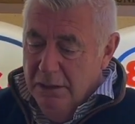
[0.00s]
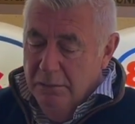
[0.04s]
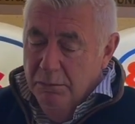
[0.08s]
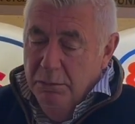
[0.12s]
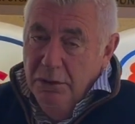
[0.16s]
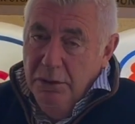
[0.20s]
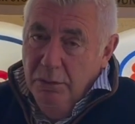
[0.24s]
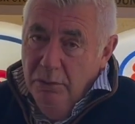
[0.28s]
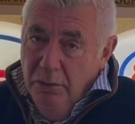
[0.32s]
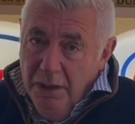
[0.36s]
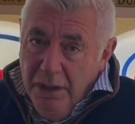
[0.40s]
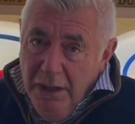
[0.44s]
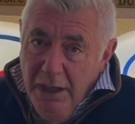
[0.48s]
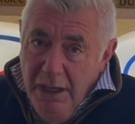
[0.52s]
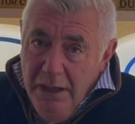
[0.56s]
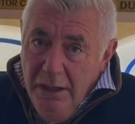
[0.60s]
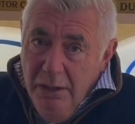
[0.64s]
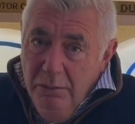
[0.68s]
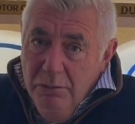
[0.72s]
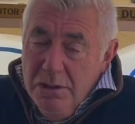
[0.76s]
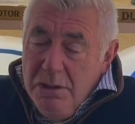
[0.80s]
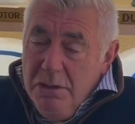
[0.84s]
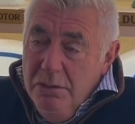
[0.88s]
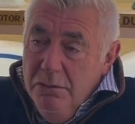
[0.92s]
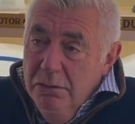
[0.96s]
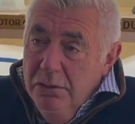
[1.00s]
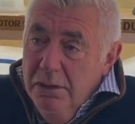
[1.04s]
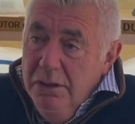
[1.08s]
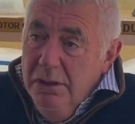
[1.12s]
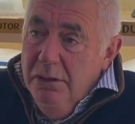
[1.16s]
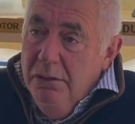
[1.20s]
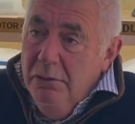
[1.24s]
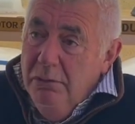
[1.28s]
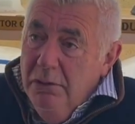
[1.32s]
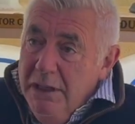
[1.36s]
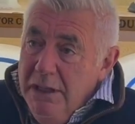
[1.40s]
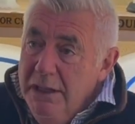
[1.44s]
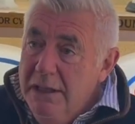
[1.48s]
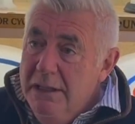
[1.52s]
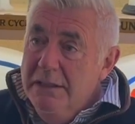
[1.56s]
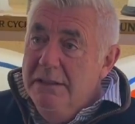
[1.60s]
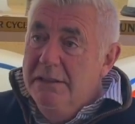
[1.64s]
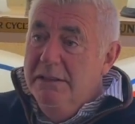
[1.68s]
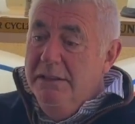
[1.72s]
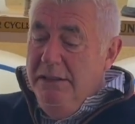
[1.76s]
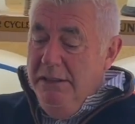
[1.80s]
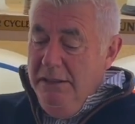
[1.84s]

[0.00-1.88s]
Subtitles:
But the one I always go to is